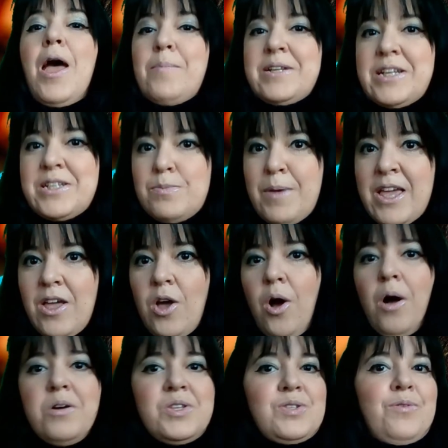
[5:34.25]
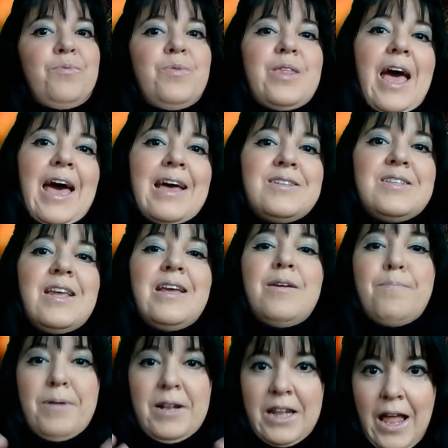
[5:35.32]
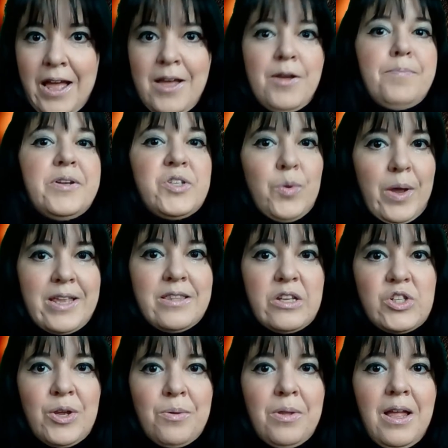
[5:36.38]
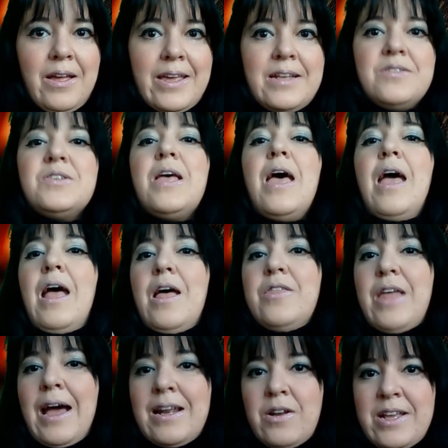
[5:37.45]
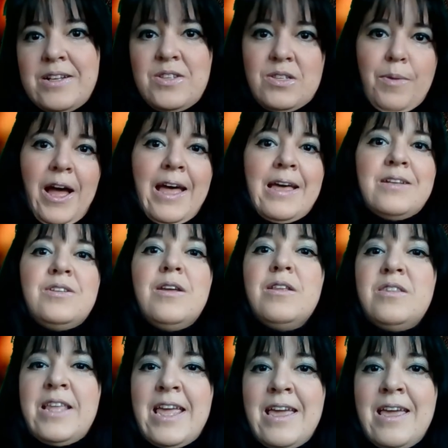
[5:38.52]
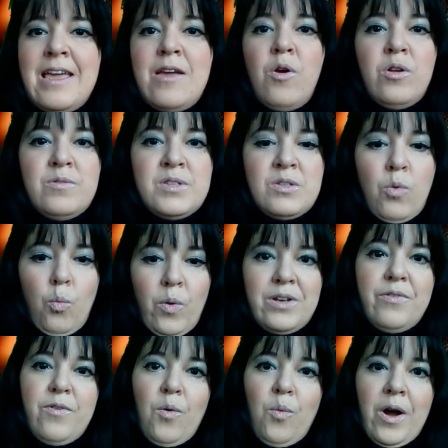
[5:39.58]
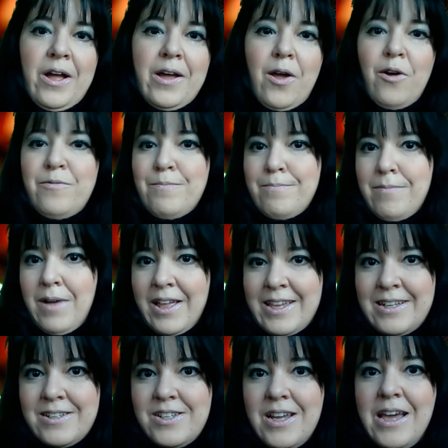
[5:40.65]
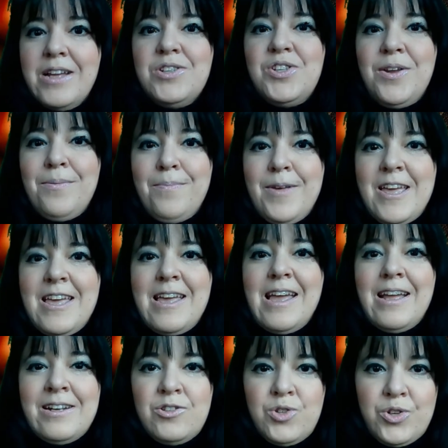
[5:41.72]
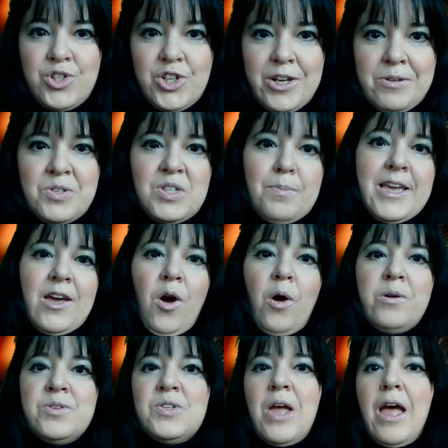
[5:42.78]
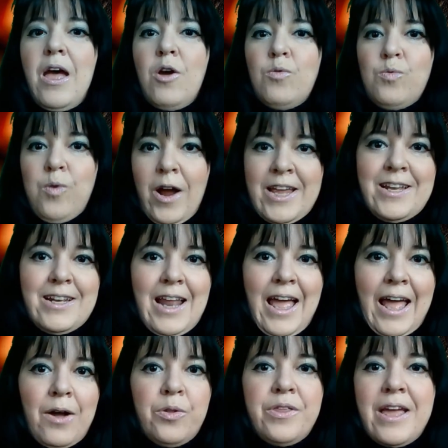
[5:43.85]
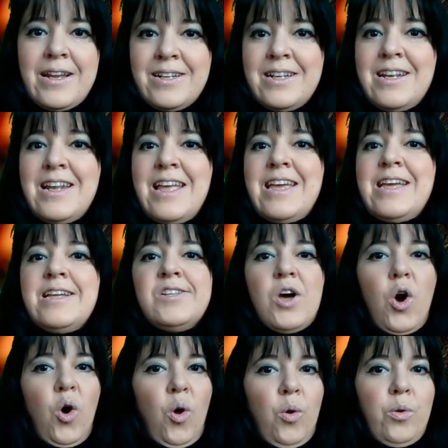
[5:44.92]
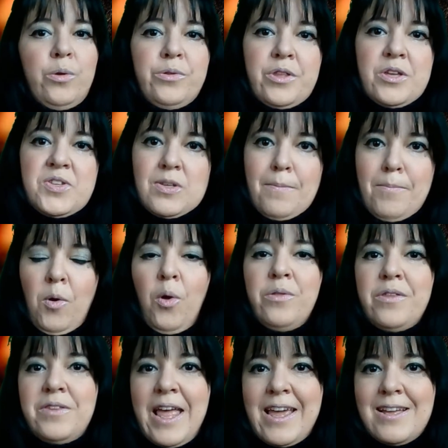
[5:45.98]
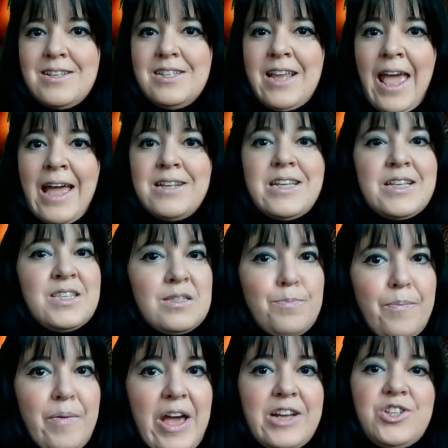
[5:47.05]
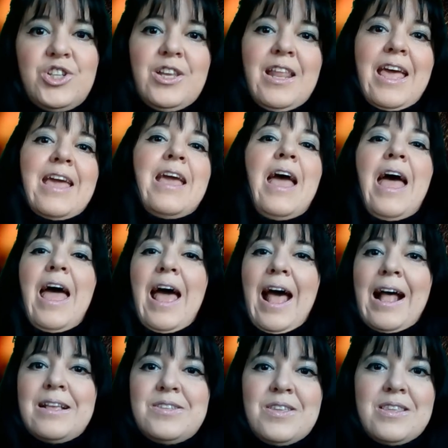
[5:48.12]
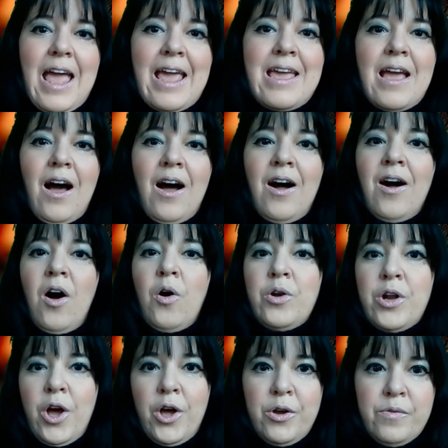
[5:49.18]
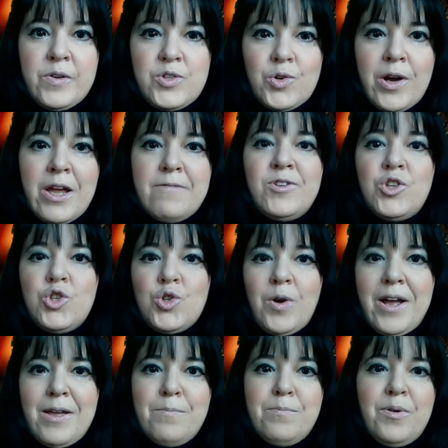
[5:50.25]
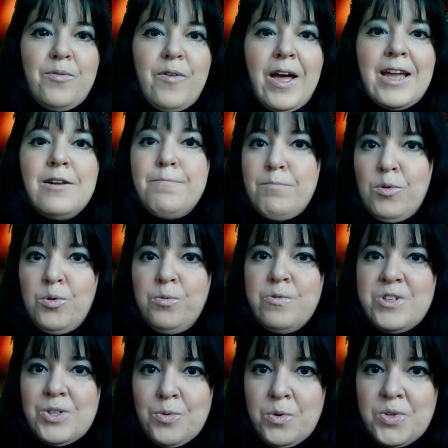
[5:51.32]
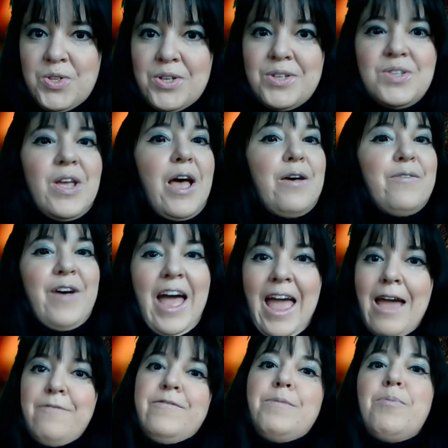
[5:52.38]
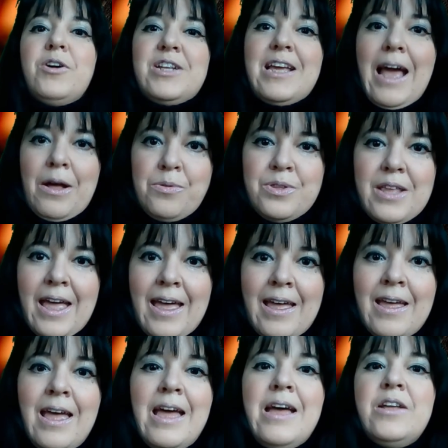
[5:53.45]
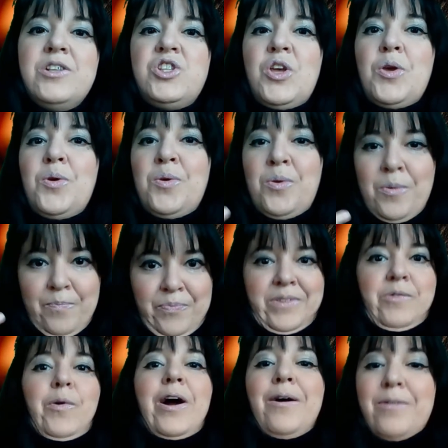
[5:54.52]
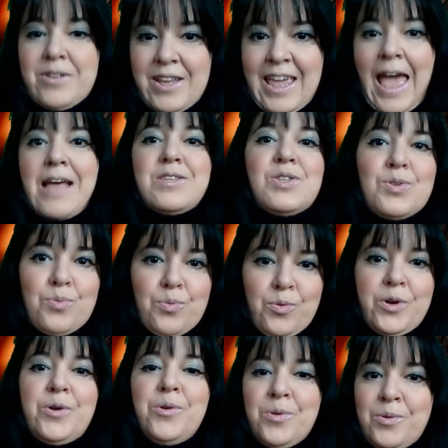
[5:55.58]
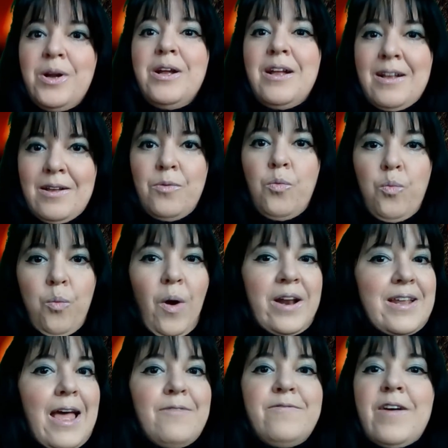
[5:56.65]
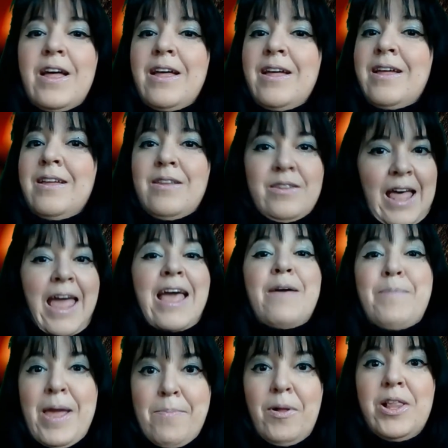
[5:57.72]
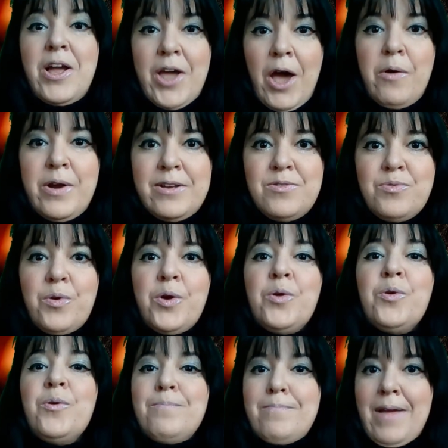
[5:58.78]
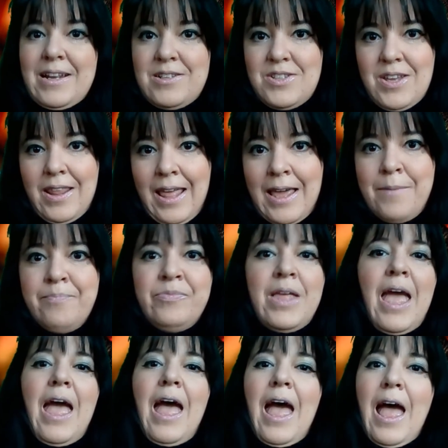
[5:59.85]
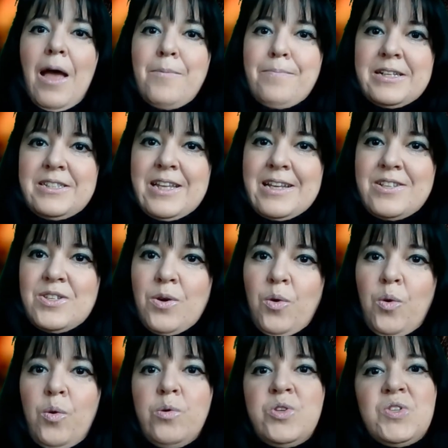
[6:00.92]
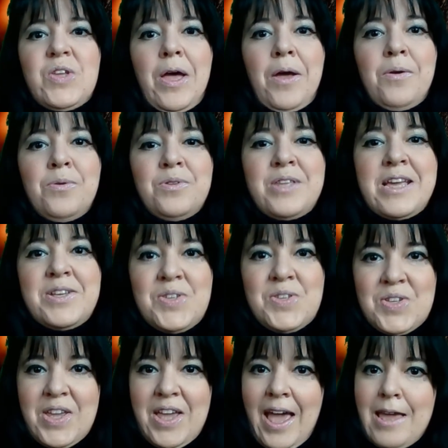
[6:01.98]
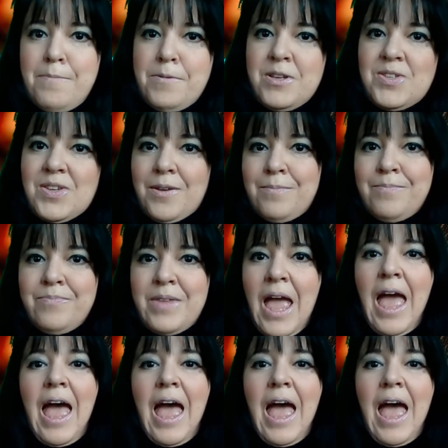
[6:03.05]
But it's because of that blur between the two lines that inspired the wonderful work of Mind to be introduced, because right now they need all the support that they can get, especially as they are on overdrive to try and provide more resources for everybody out there to, well, get through whatever that people are going through mentally. But it's also the escapism.